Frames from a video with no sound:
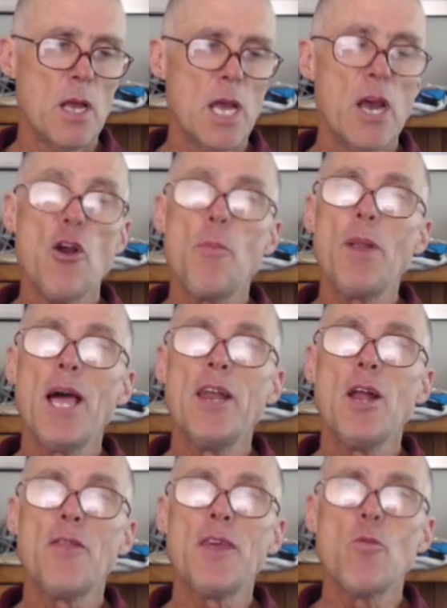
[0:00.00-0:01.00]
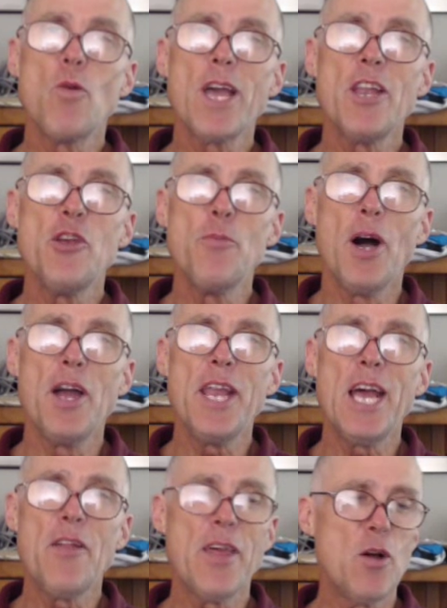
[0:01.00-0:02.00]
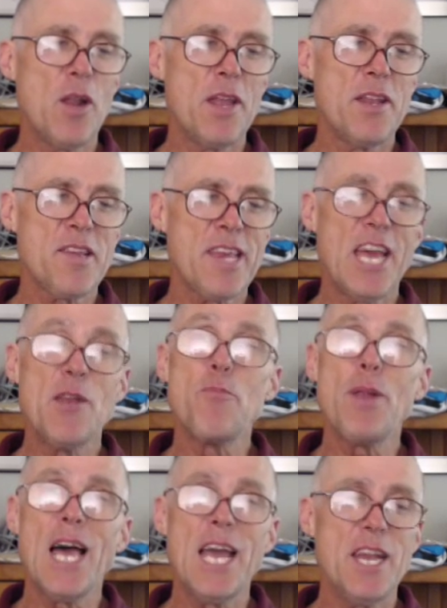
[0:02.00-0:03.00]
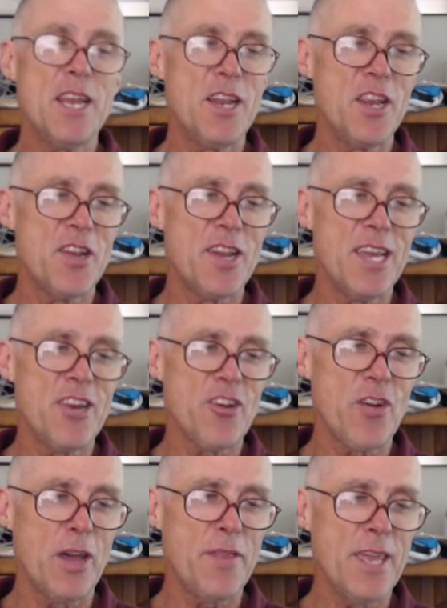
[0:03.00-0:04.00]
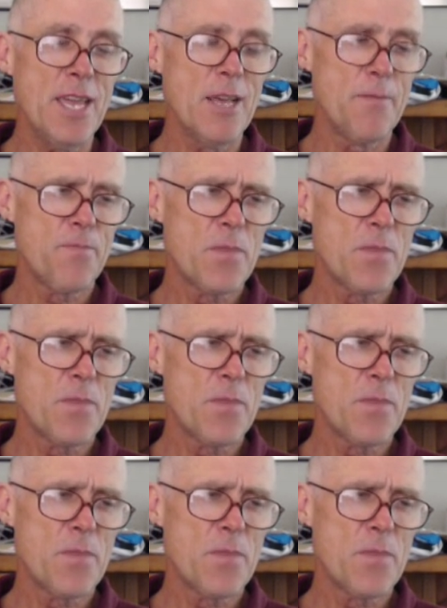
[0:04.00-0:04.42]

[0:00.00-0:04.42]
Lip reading: Aeroplane, I think, will get you by now. They all understand plane in Indonesia, I think.